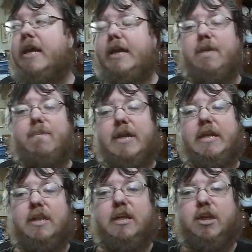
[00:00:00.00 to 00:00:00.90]
He
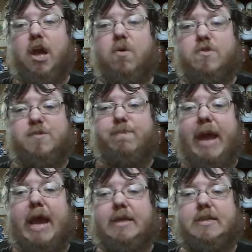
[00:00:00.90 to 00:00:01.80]
immediately goes
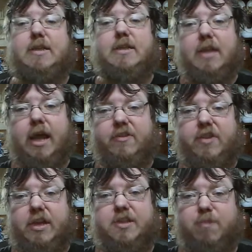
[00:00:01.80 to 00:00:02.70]
back to the night
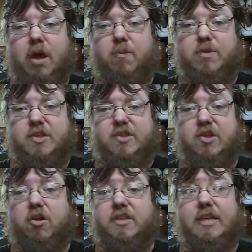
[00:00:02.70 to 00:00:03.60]
that his mom was
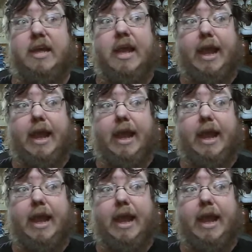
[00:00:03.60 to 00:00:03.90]
assaulted,